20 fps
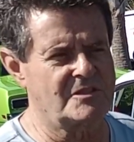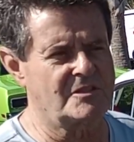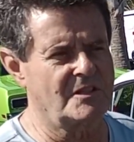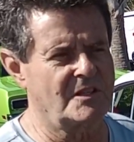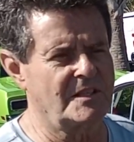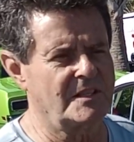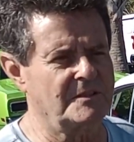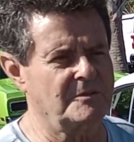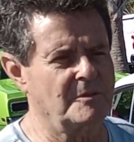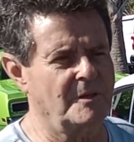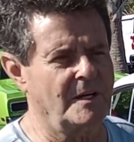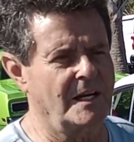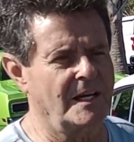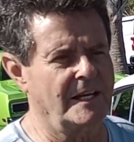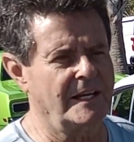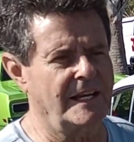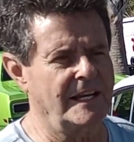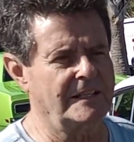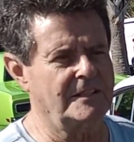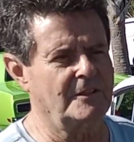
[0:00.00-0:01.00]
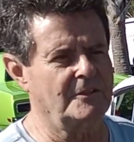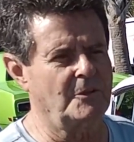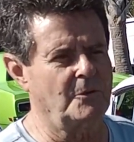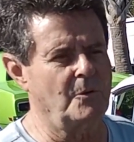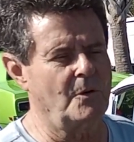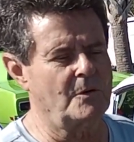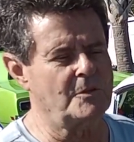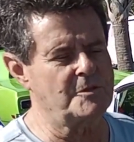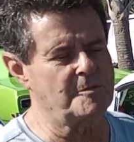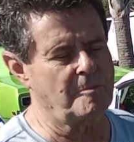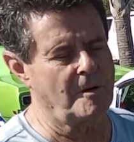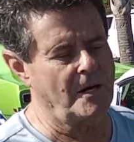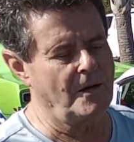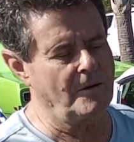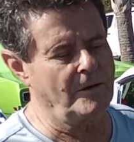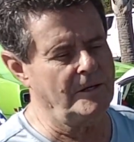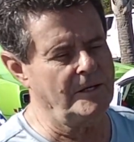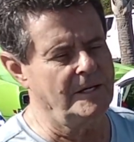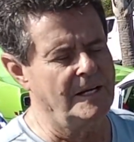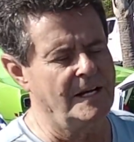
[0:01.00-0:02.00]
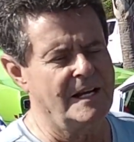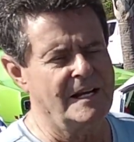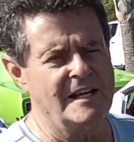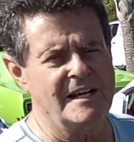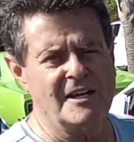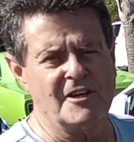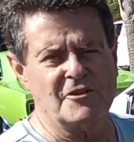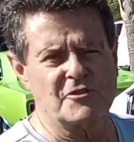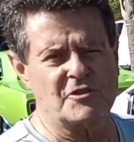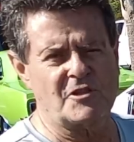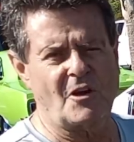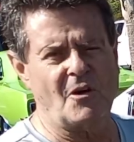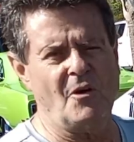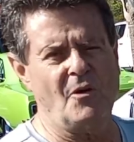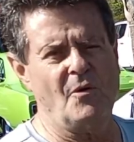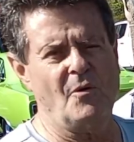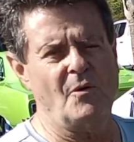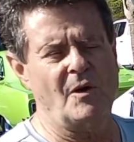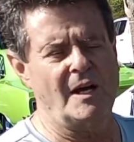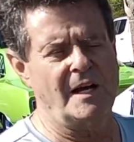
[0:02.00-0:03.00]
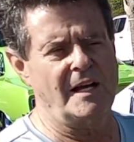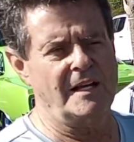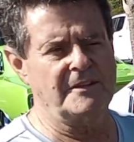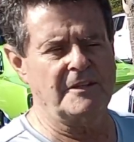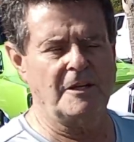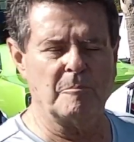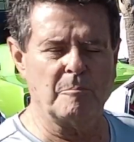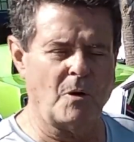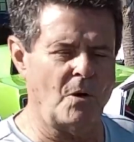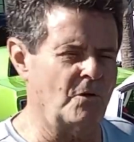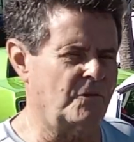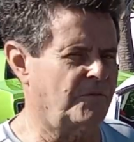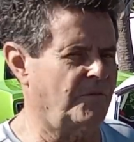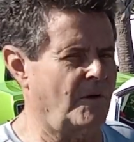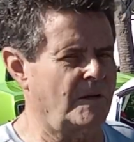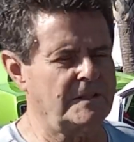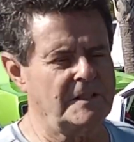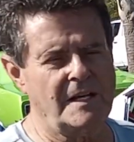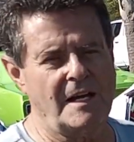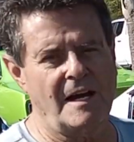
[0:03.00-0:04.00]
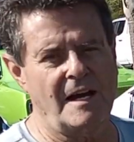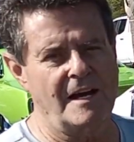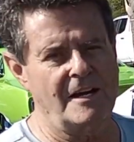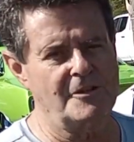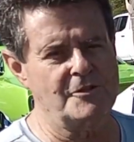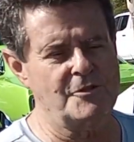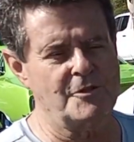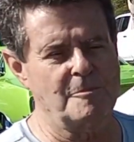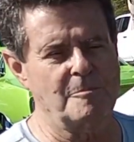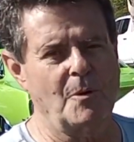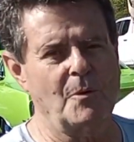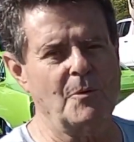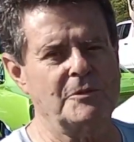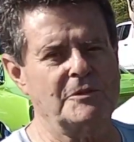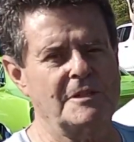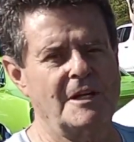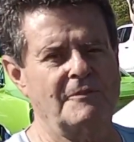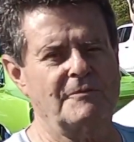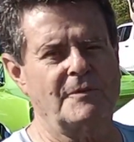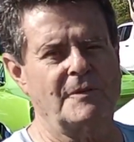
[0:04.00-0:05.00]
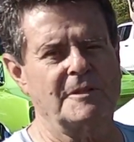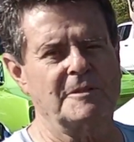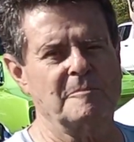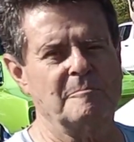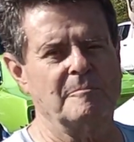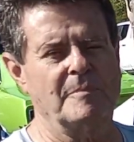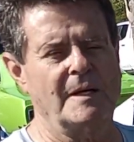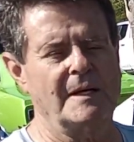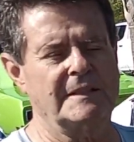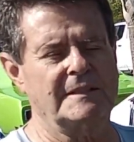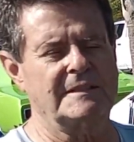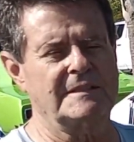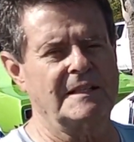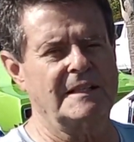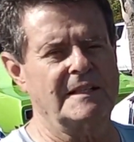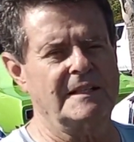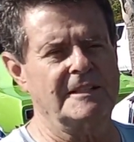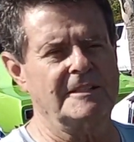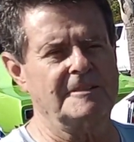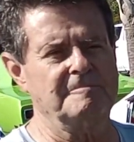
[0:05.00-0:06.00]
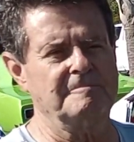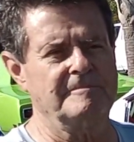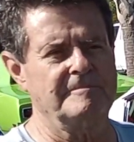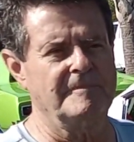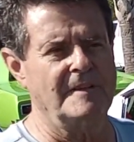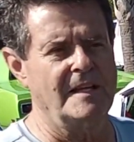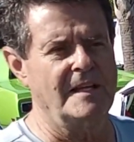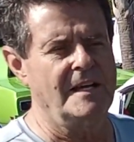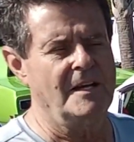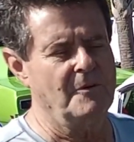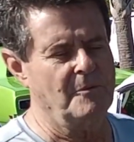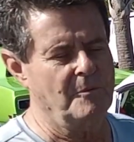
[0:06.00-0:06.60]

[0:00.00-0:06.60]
Cool. To handle the horsepower. So they're both fun cars. They're both different, but